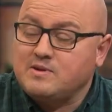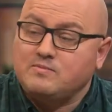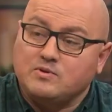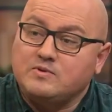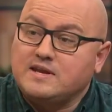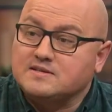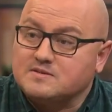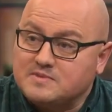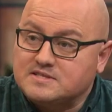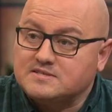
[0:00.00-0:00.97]
people who needed
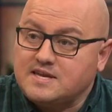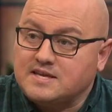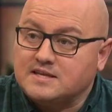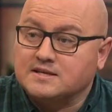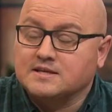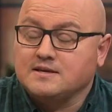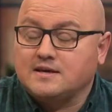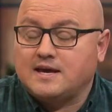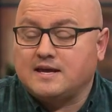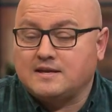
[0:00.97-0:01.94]
to be seen.
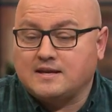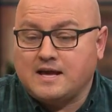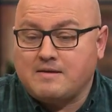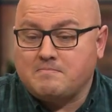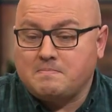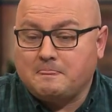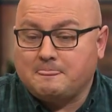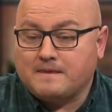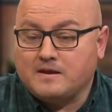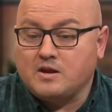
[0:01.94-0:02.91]
And
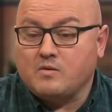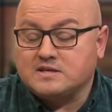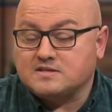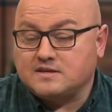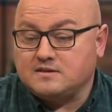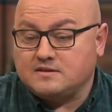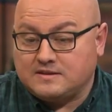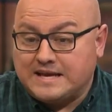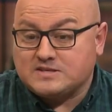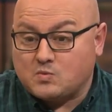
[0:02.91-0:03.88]

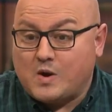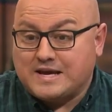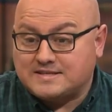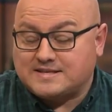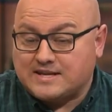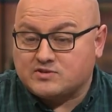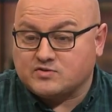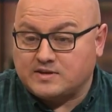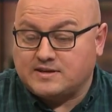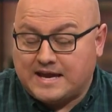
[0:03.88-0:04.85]
that's why
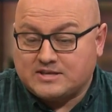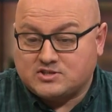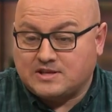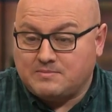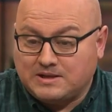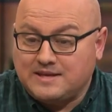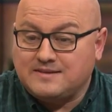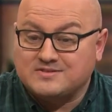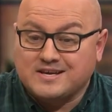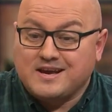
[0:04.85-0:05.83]
Sanctuary actually
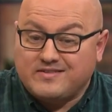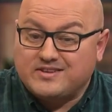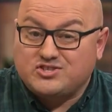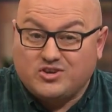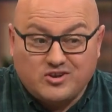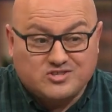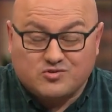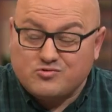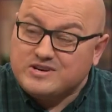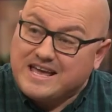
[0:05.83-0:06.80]
believes the church
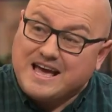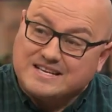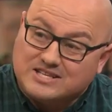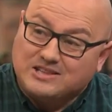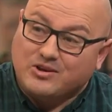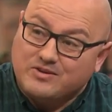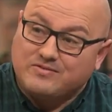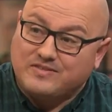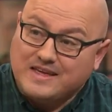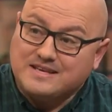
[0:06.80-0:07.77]
already has a lot of
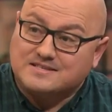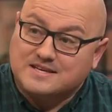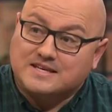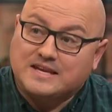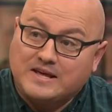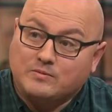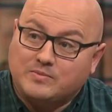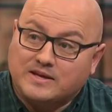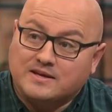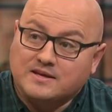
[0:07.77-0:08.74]
things that can
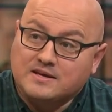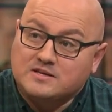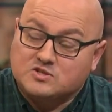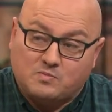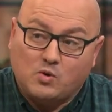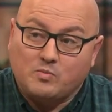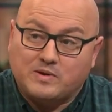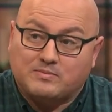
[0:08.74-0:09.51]
help it support